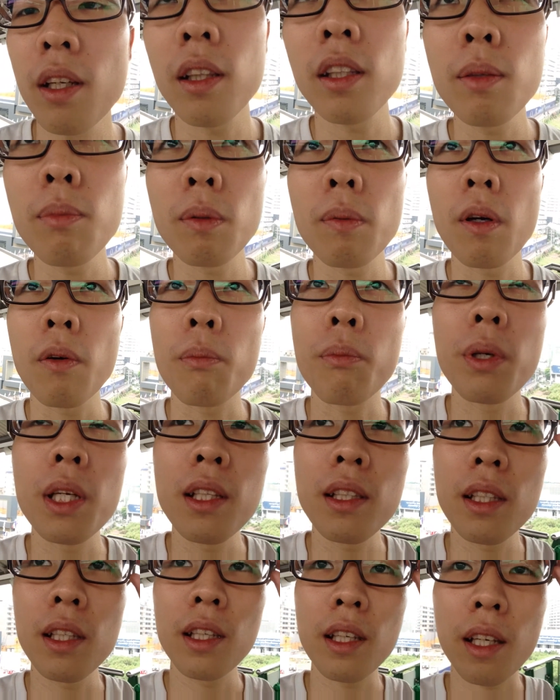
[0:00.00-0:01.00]
a tip about
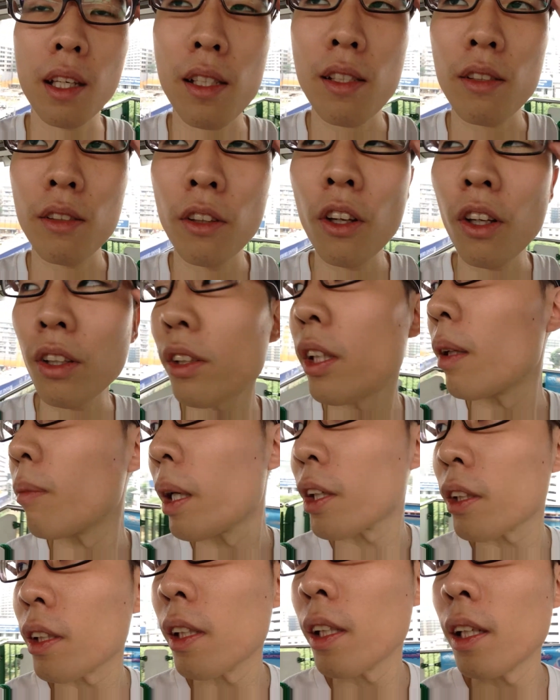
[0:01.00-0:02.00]
BTS, not tip
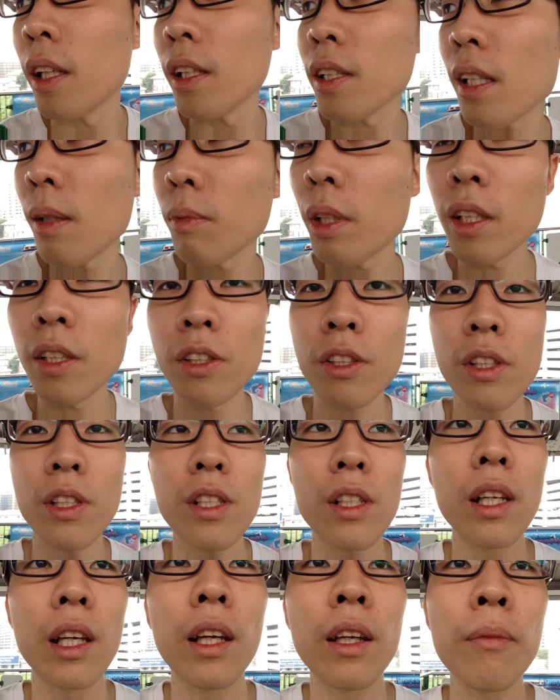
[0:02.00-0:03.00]
actually, uh, something
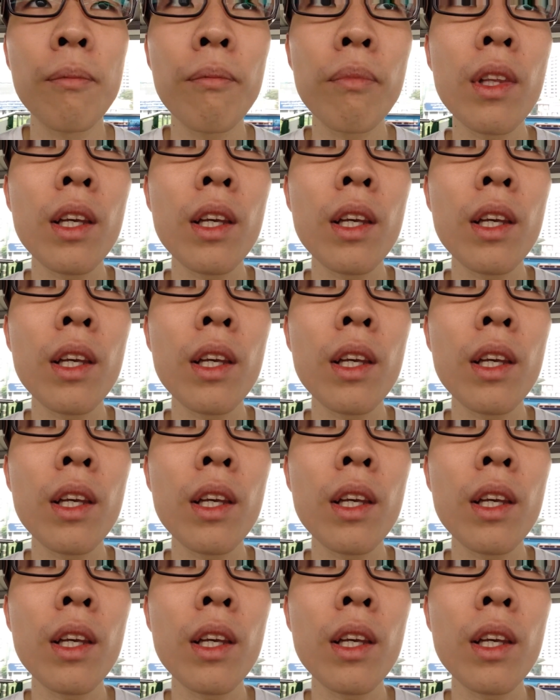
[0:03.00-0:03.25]
interesting